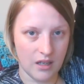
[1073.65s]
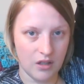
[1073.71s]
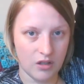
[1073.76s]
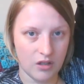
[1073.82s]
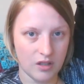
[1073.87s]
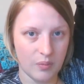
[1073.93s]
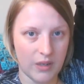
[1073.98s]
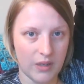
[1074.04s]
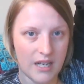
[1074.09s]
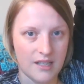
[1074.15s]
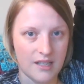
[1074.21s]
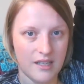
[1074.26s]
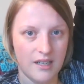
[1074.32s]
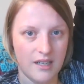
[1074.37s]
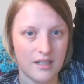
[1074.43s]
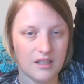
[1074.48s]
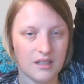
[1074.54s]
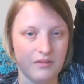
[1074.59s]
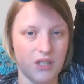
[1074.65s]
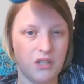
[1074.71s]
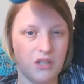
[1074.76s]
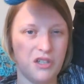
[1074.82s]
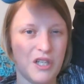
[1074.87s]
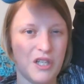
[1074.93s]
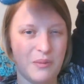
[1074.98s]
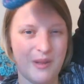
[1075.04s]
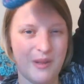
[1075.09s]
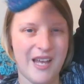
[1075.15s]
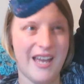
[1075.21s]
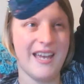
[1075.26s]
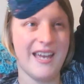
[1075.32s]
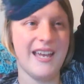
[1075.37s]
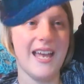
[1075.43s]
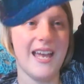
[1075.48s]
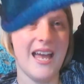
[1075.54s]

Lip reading: good blessings of YouTube there,